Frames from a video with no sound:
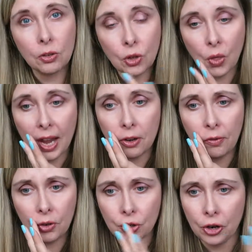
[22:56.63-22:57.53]
So thank
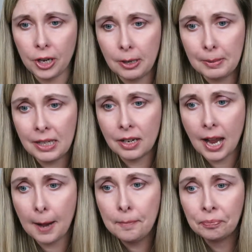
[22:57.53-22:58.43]
you for joining me
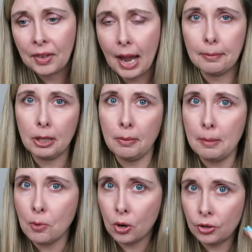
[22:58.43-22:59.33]
today. I'm going to
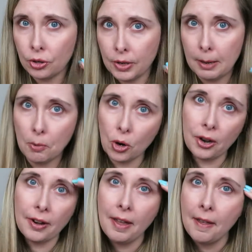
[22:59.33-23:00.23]
be doing
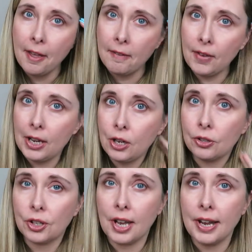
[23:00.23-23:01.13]
more videos